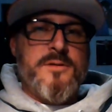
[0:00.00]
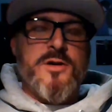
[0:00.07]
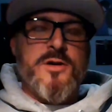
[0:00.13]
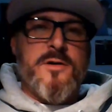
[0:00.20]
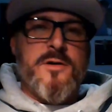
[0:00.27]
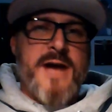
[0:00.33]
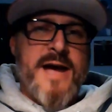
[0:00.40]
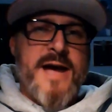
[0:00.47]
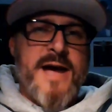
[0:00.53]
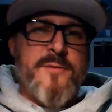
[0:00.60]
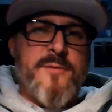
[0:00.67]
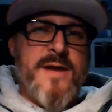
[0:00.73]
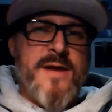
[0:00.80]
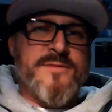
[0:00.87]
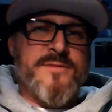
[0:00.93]
on
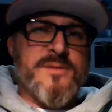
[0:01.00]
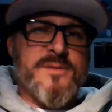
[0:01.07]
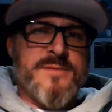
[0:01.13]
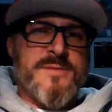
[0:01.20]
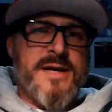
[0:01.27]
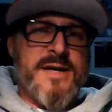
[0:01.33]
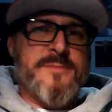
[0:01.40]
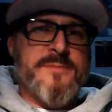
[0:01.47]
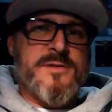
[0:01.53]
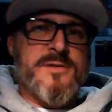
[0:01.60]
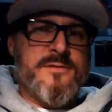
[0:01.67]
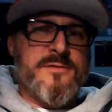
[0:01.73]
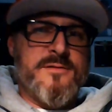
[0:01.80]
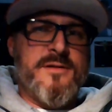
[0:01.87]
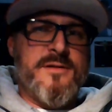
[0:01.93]
high rev
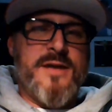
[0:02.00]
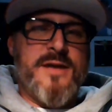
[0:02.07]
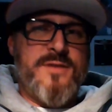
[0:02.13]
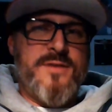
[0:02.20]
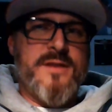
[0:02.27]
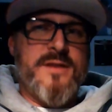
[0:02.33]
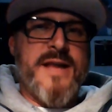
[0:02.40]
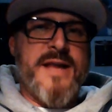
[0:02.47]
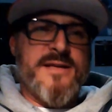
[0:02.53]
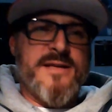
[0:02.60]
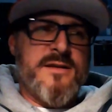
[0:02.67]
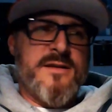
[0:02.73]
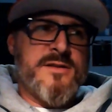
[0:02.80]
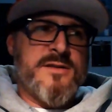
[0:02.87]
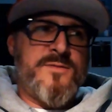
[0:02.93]
sometimes, and I think
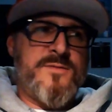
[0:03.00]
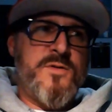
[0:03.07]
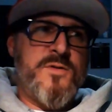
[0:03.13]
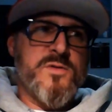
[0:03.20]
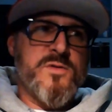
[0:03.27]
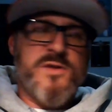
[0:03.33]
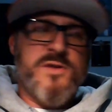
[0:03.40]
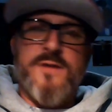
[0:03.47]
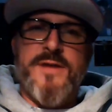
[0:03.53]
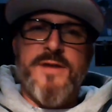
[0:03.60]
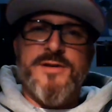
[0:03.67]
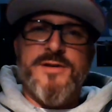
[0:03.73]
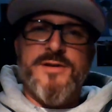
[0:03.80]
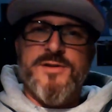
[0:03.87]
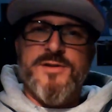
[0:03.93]
that it's fuel
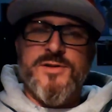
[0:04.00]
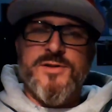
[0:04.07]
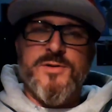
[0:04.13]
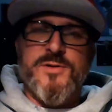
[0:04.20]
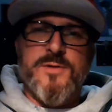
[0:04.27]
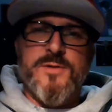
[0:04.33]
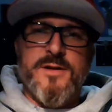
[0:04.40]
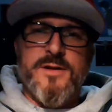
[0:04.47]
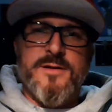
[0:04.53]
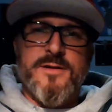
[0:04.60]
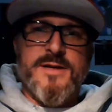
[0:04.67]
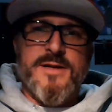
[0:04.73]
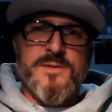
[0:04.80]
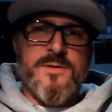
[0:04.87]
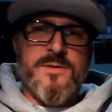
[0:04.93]
starvation issue, and
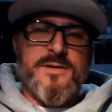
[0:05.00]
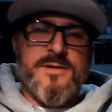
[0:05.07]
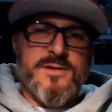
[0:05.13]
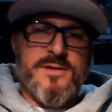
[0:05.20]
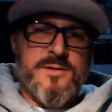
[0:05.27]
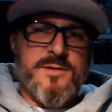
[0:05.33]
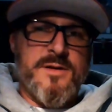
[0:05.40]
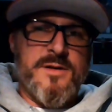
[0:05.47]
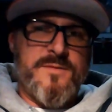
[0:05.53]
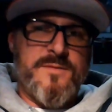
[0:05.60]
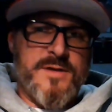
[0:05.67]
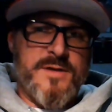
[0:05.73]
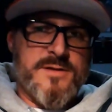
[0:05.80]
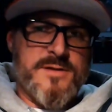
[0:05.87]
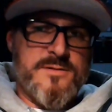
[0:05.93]
I think that's what needs to
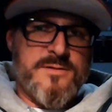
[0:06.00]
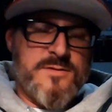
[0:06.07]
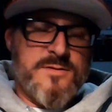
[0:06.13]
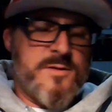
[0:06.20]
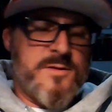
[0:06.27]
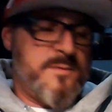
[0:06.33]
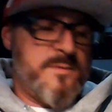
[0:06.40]
get fixed.